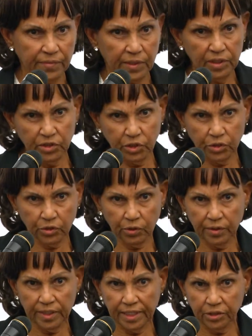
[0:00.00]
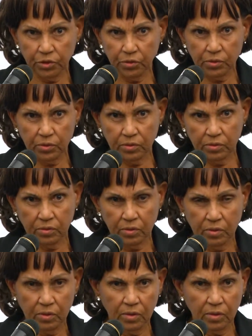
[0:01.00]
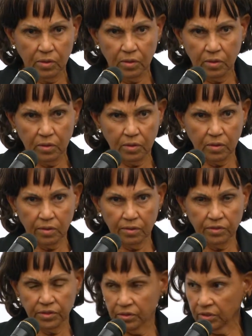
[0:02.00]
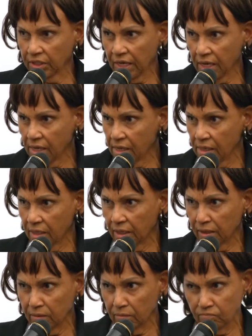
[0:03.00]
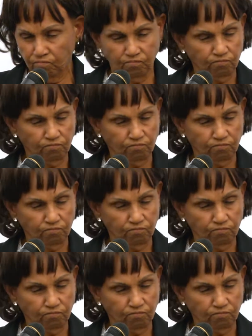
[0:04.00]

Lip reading: It's a story that you could say in